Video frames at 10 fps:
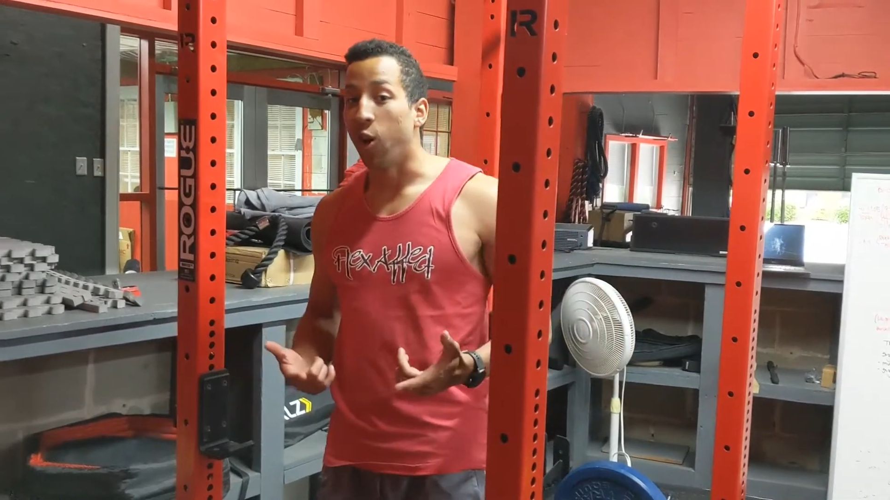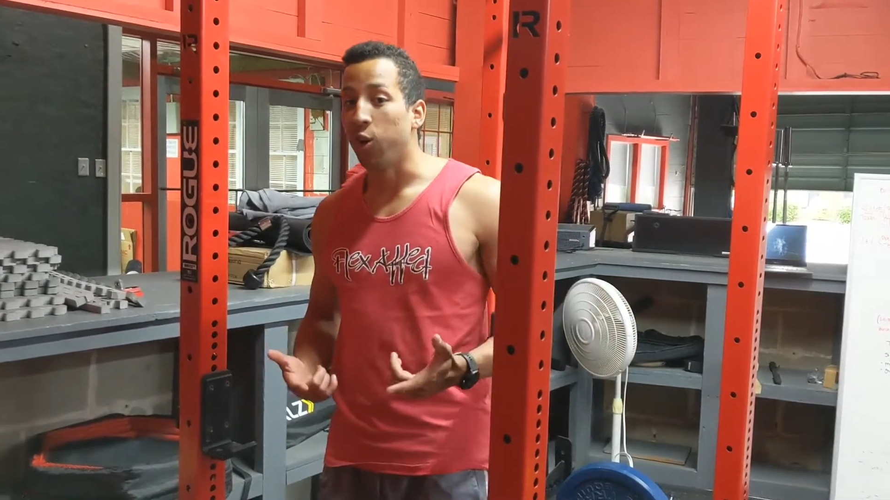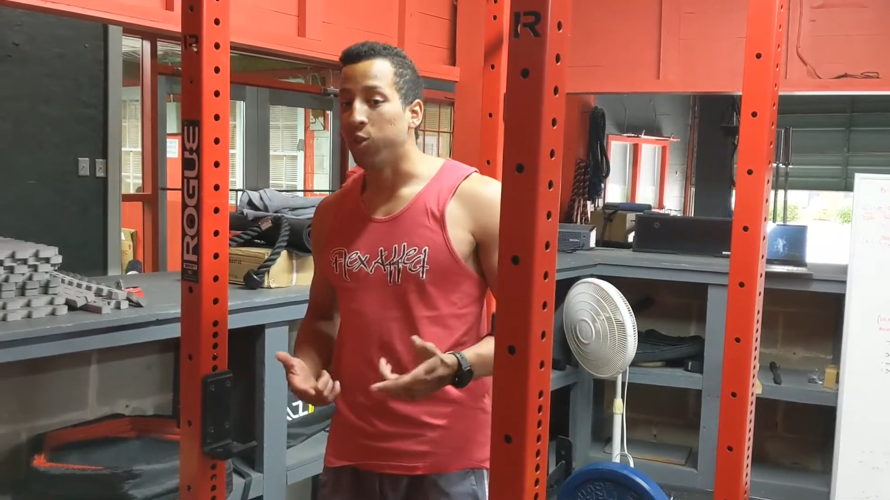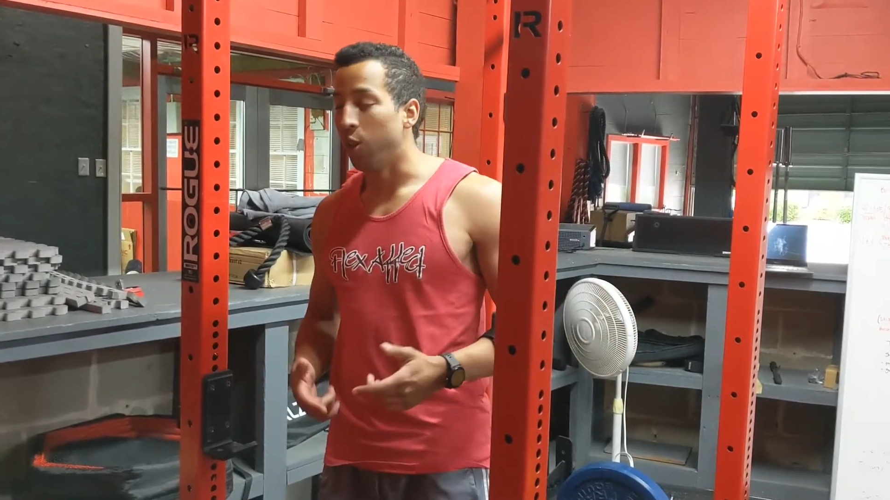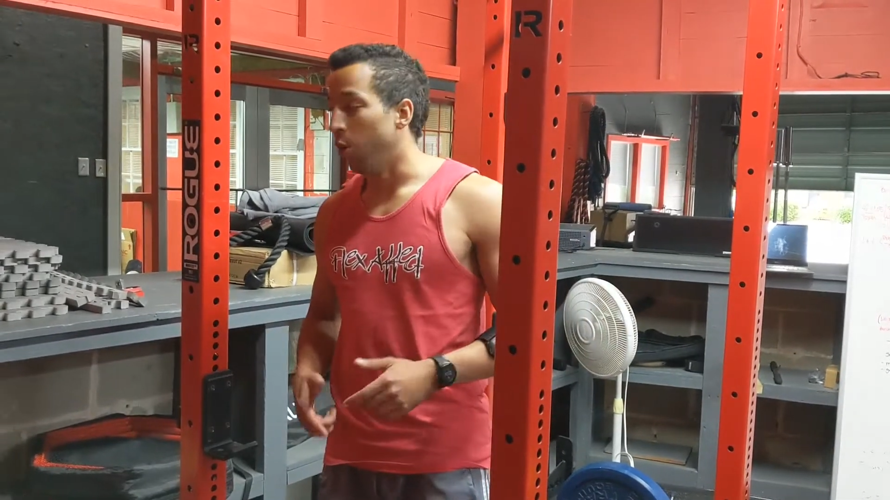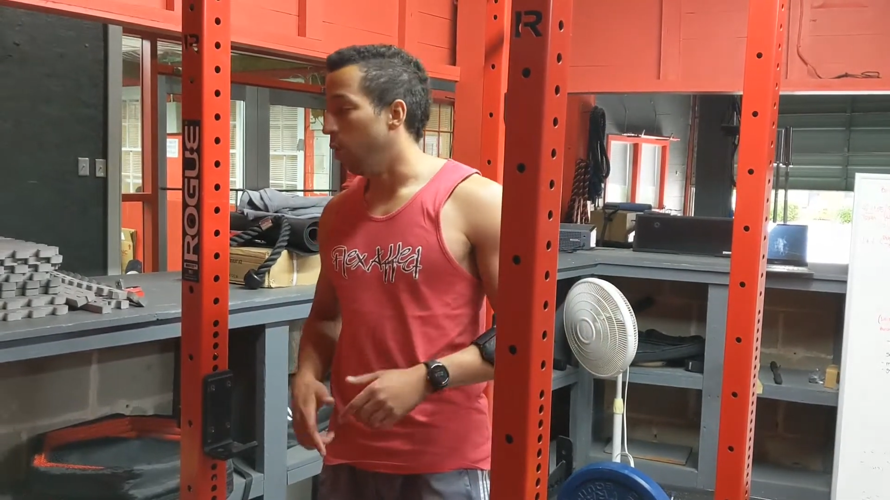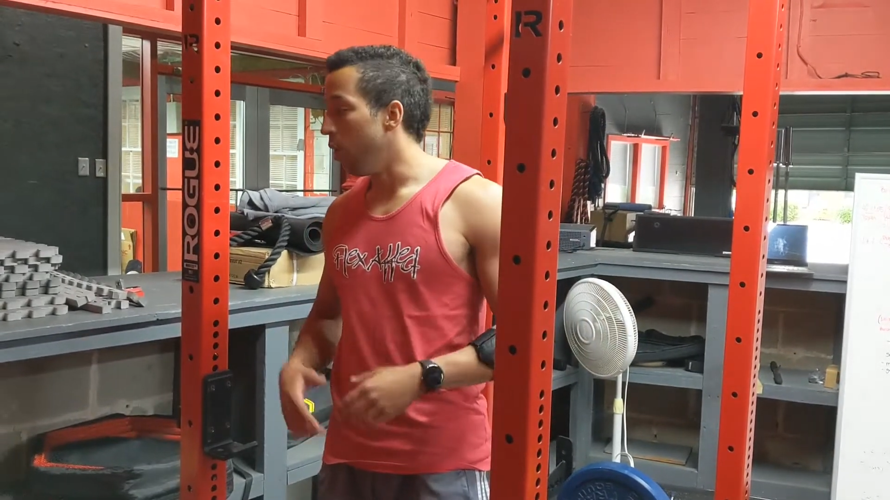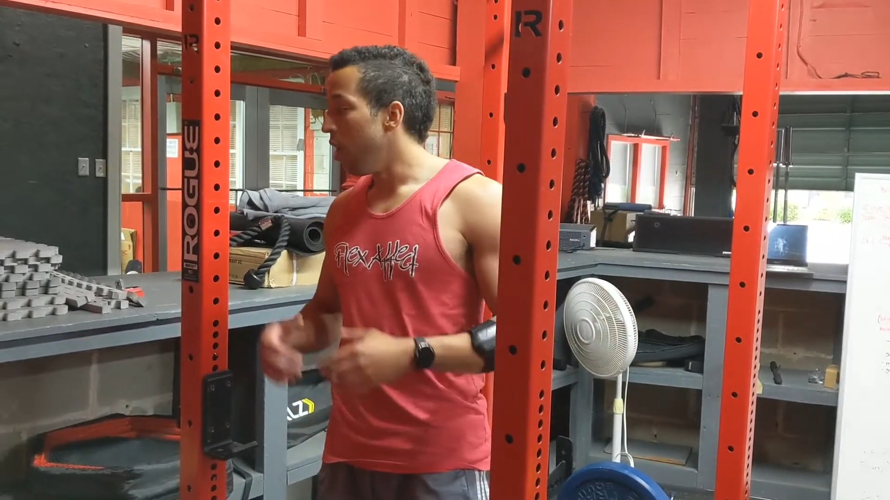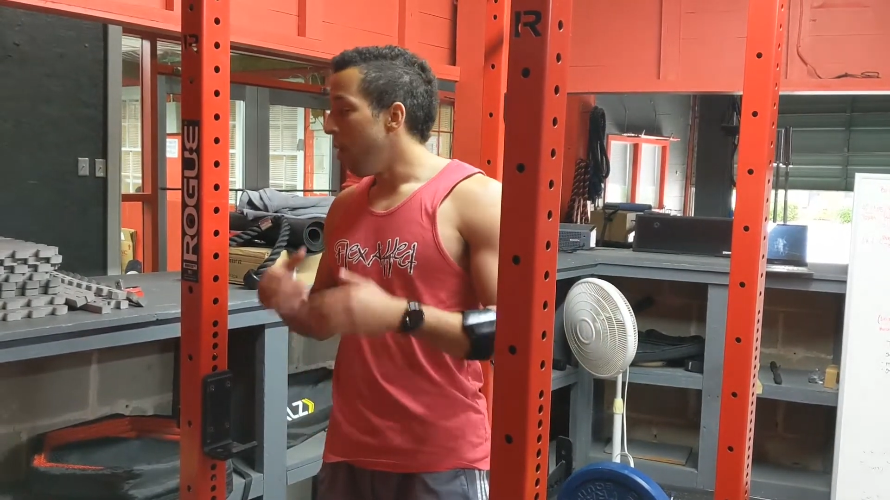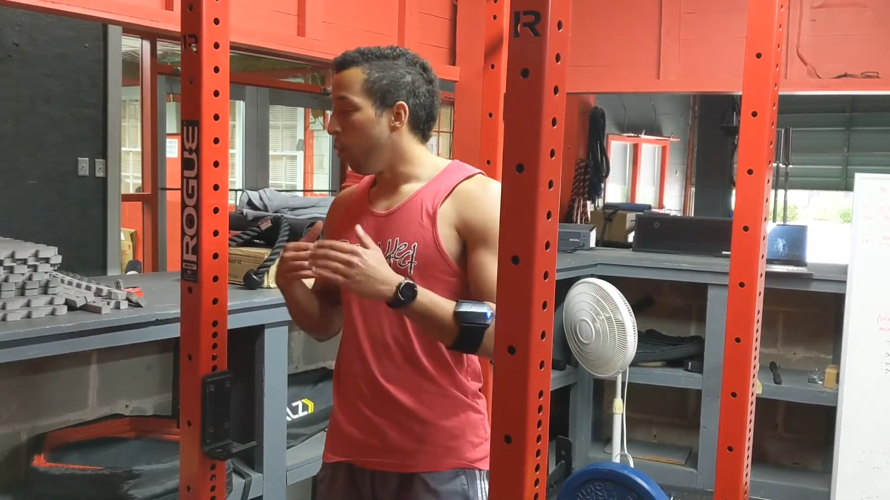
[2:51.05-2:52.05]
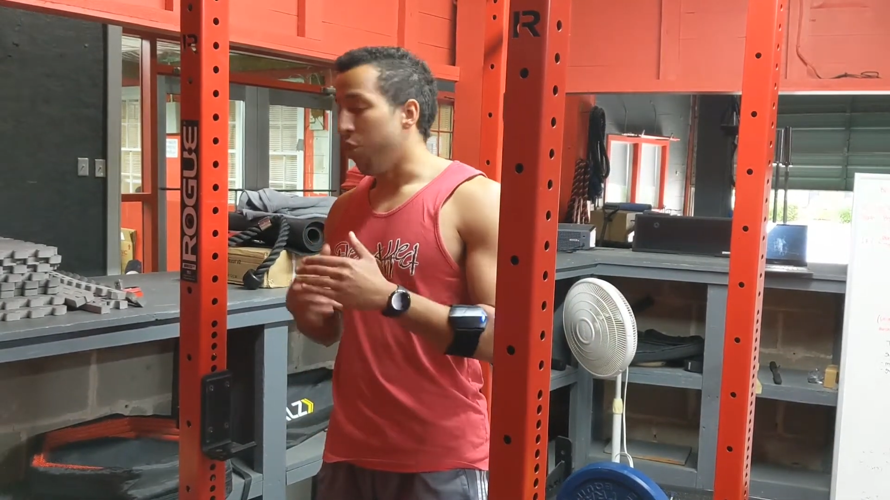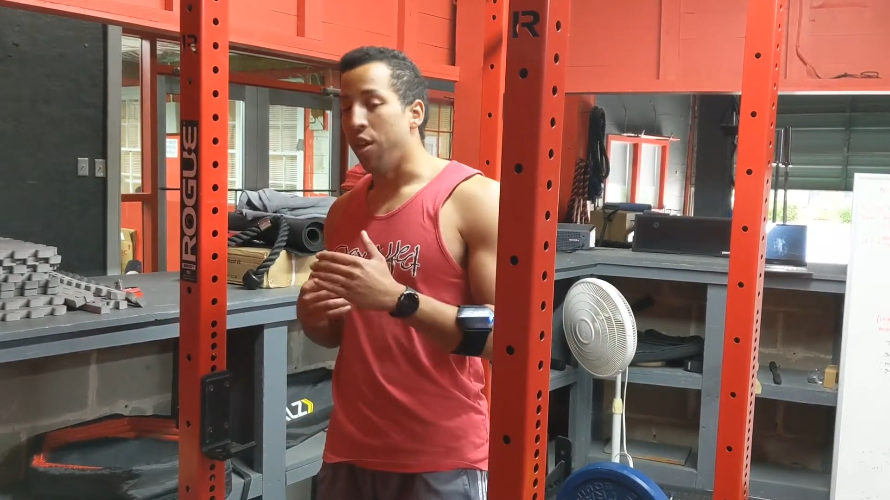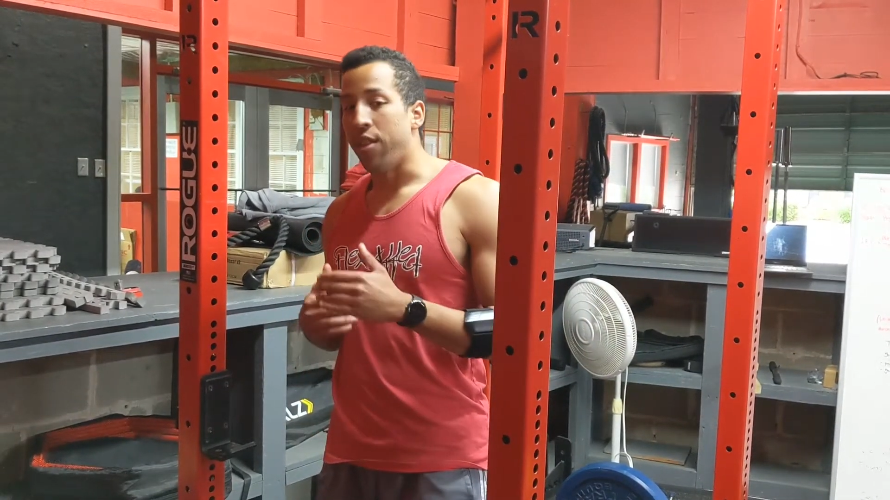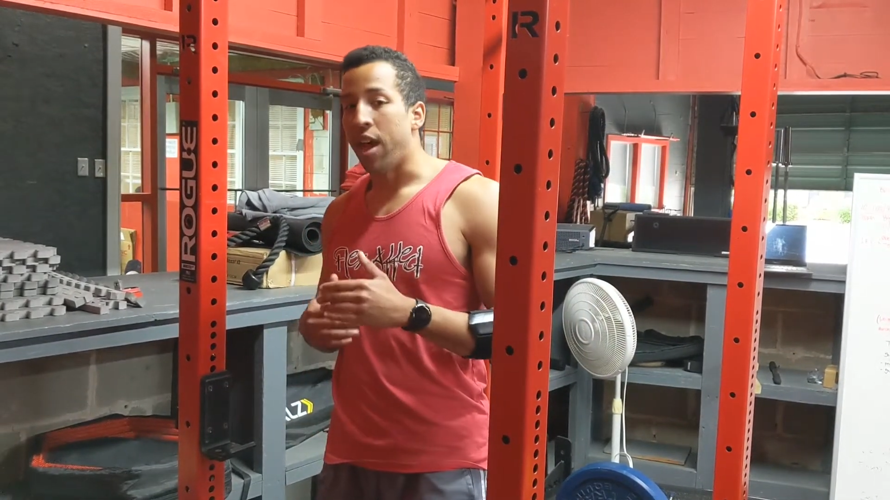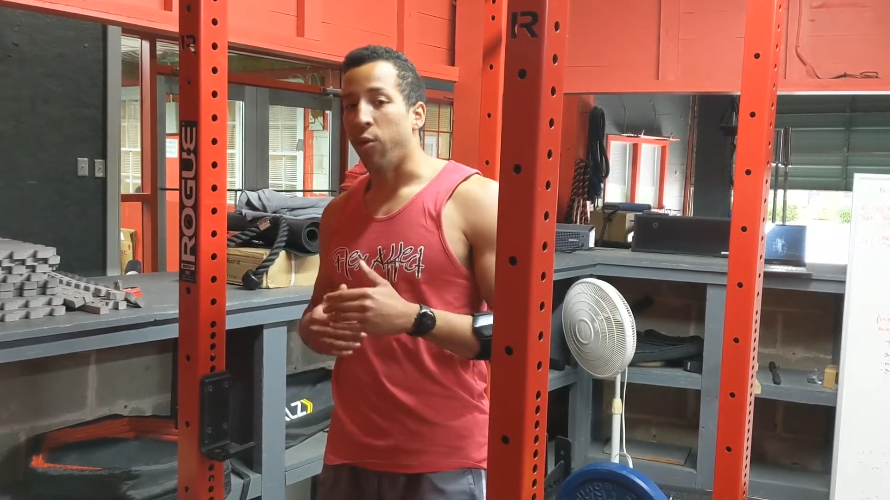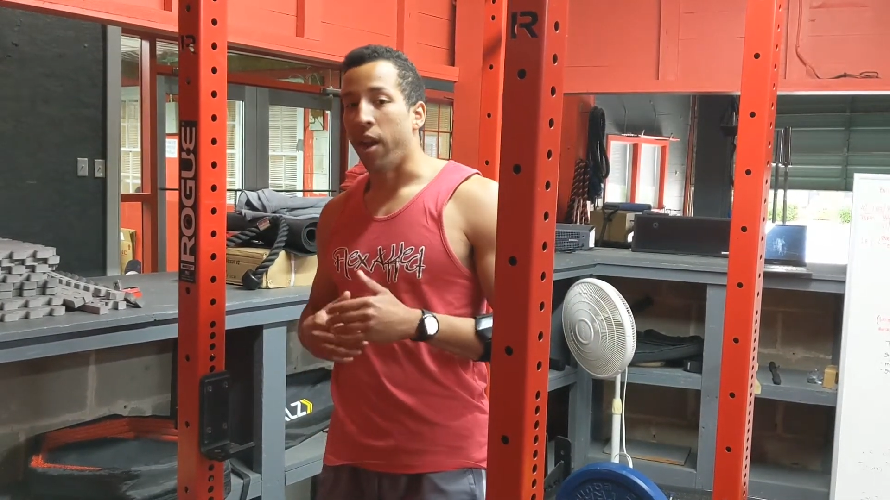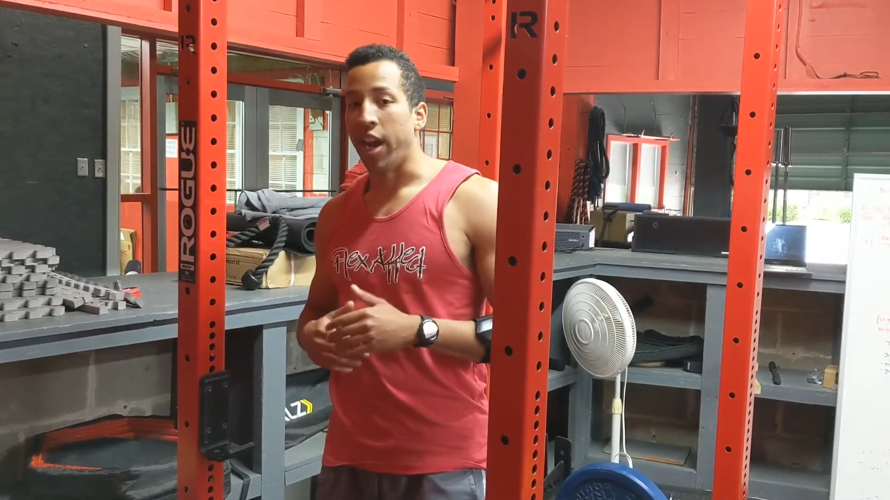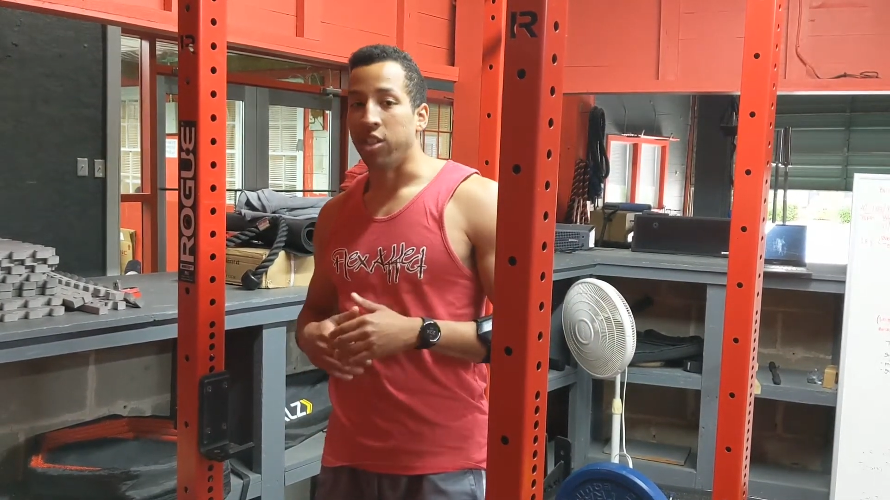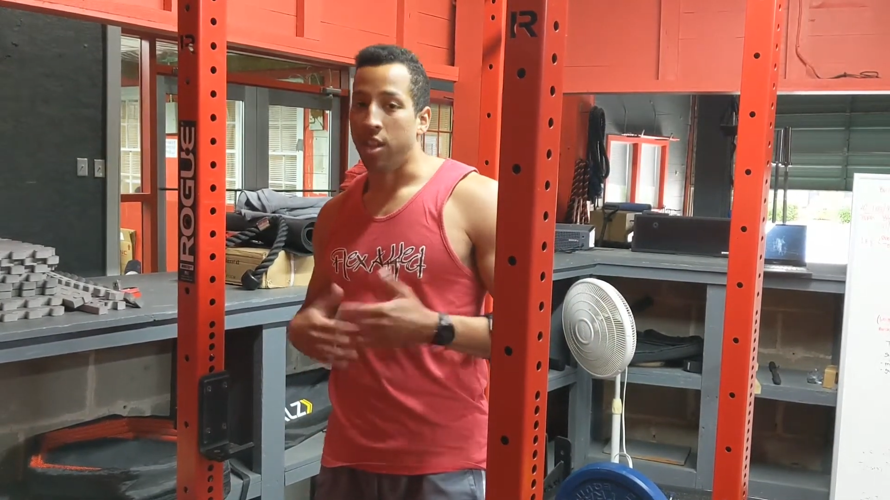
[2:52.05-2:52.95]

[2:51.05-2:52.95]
also within that range.